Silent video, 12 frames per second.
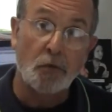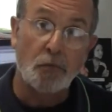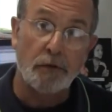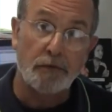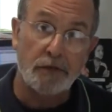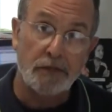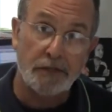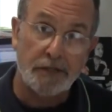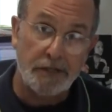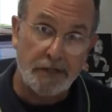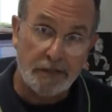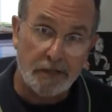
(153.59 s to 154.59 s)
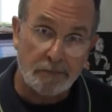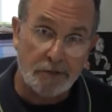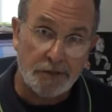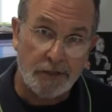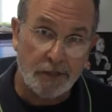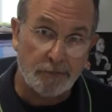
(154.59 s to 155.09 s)
When we look at the income
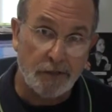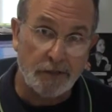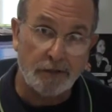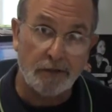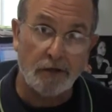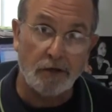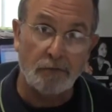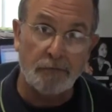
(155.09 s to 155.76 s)
statement, our